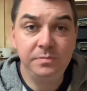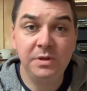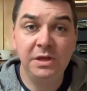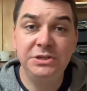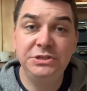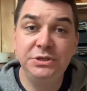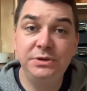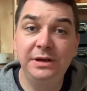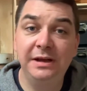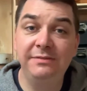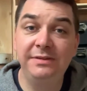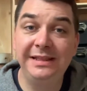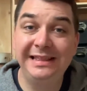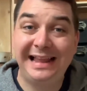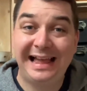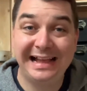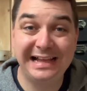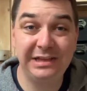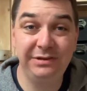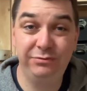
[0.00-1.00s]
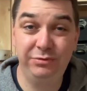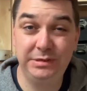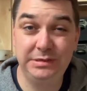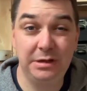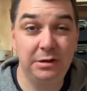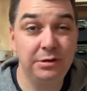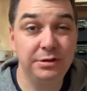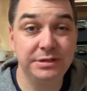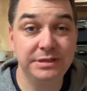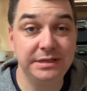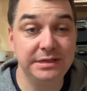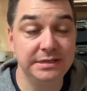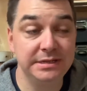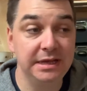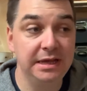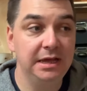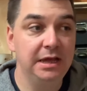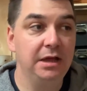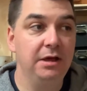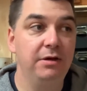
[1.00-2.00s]
Do you have a lack of resources?
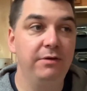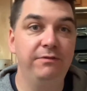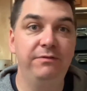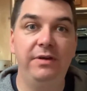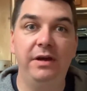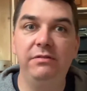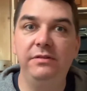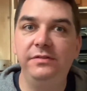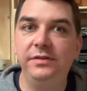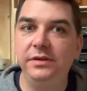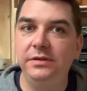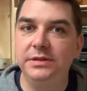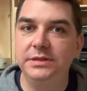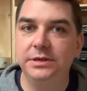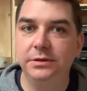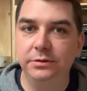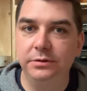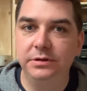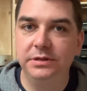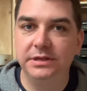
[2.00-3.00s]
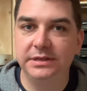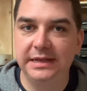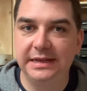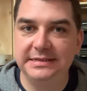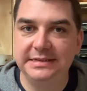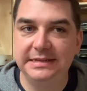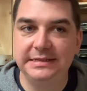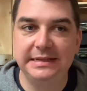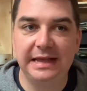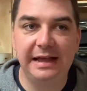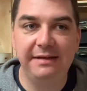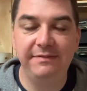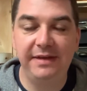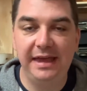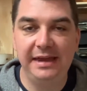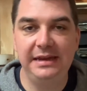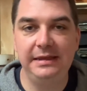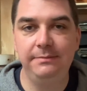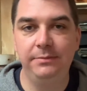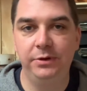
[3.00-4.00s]
Very few schools or settings have
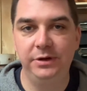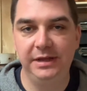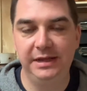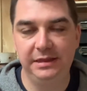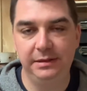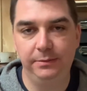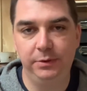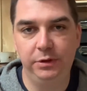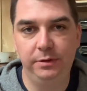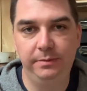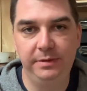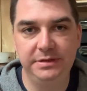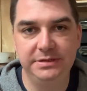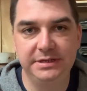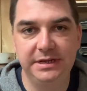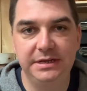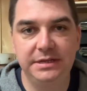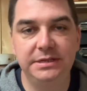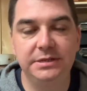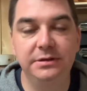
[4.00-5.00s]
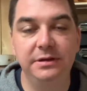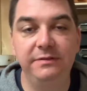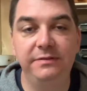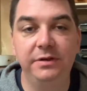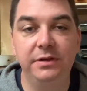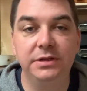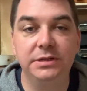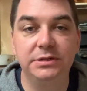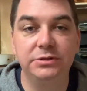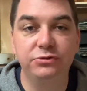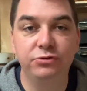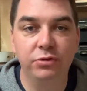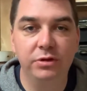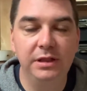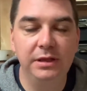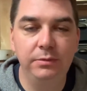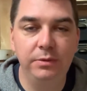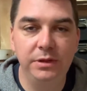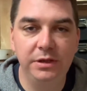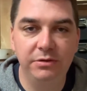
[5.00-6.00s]
any money at the moment, and so if you're
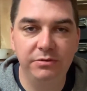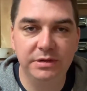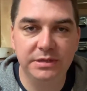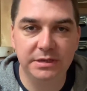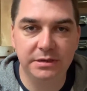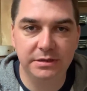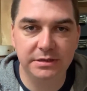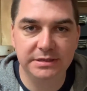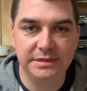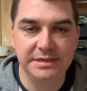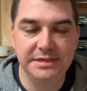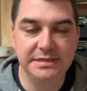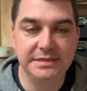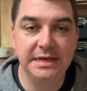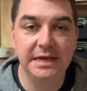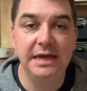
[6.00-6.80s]
struggling with your resources,